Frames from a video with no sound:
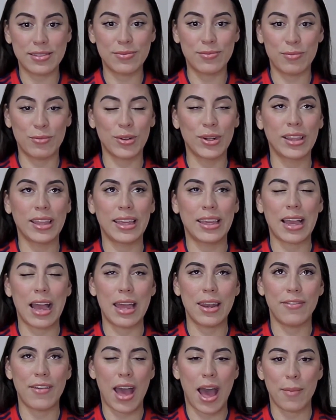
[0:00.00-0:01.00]
really kind
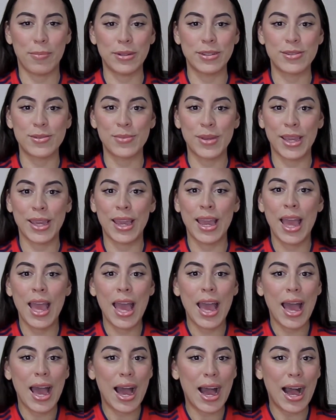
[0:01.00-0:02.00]
of happened to me.
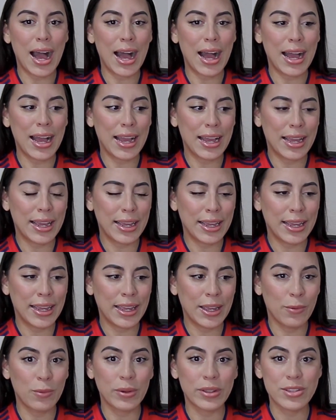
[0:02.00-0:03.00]
I
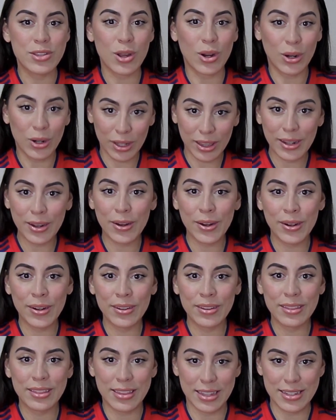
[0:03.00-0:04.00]
it was earlier
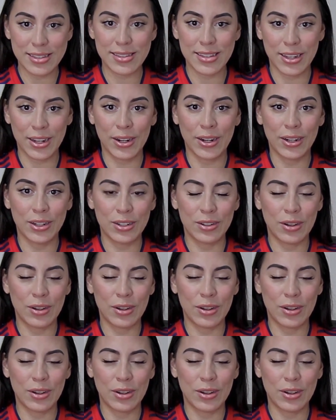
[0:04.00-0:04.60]
this year,